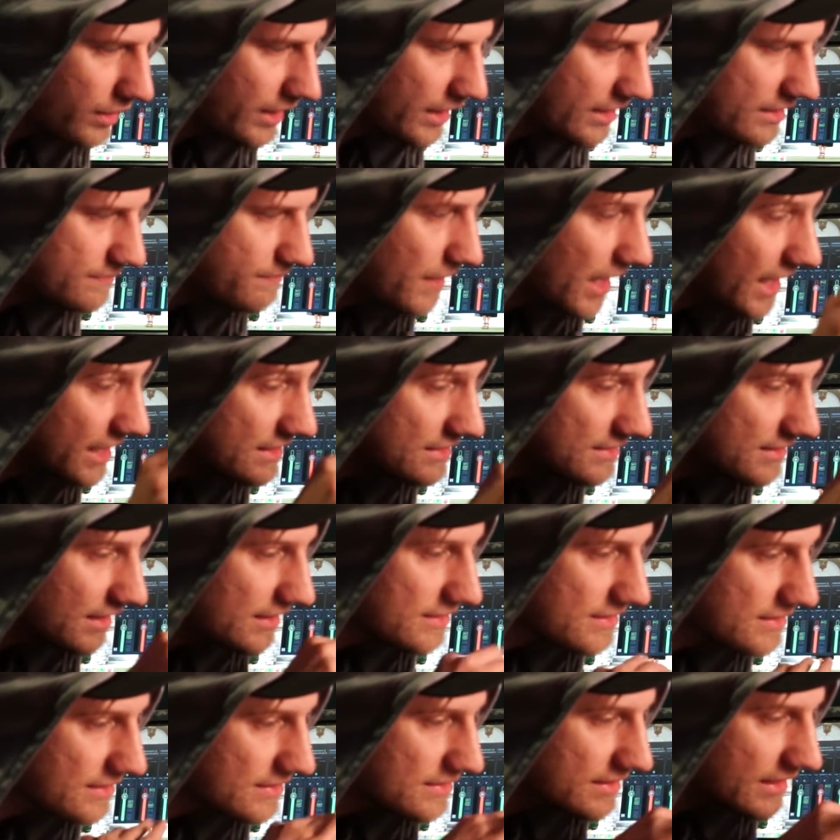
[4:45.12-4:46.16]
and mine
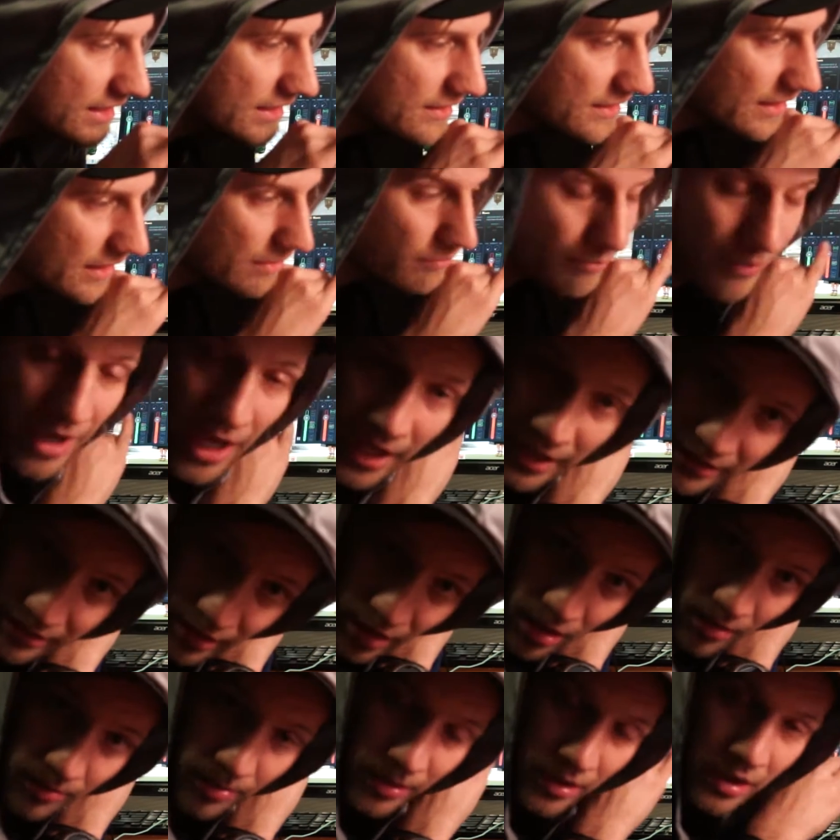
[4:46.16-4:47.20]
says synced and backed
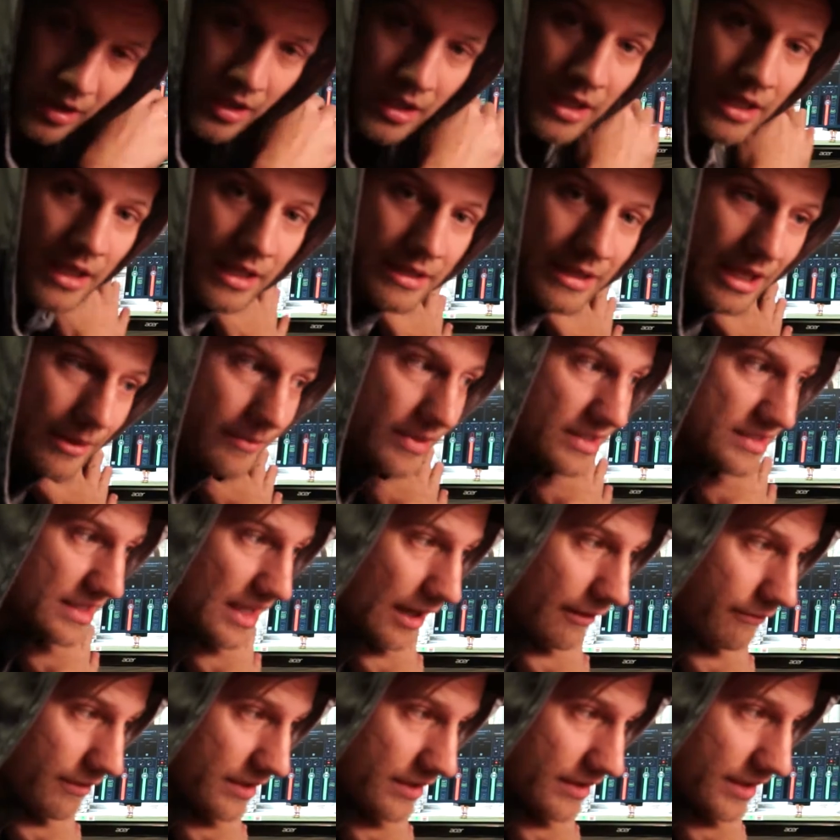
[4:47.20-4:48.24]
up. That means
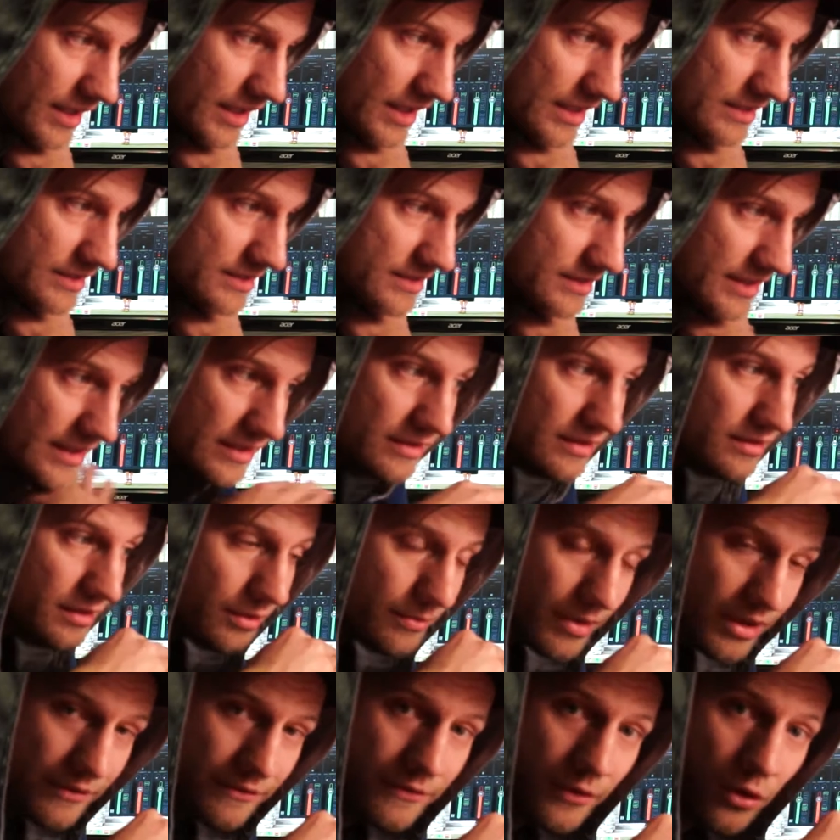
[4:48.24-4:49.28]
everything is synced
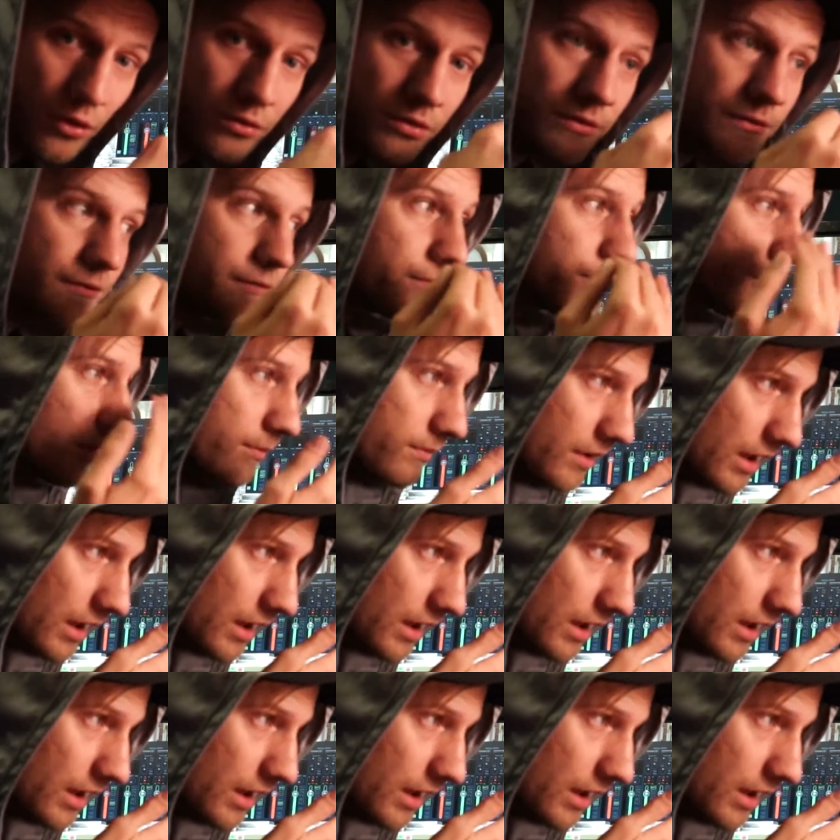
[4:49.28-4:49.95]
to my phone from